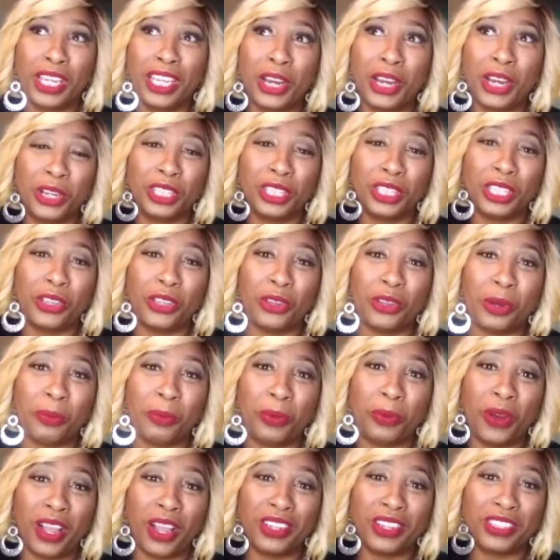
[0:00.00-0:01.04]
currently on
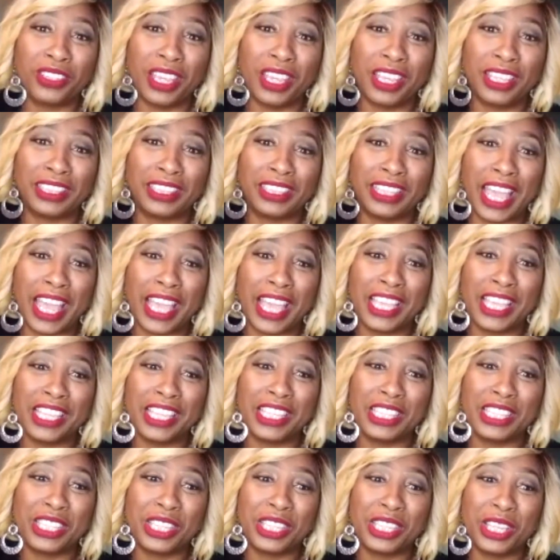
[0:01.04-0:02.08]
a project that
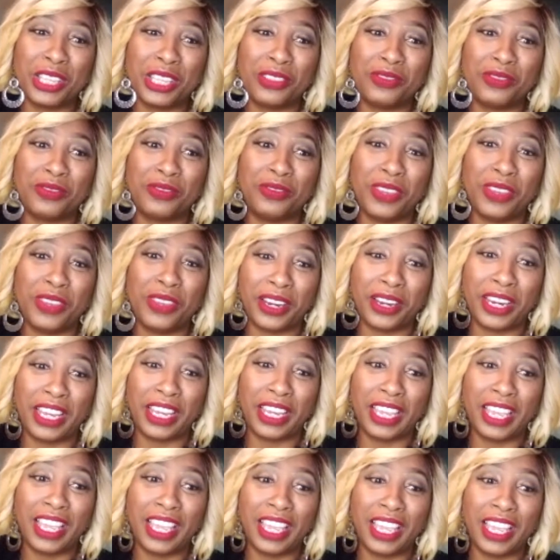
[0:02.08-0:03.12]
is a very,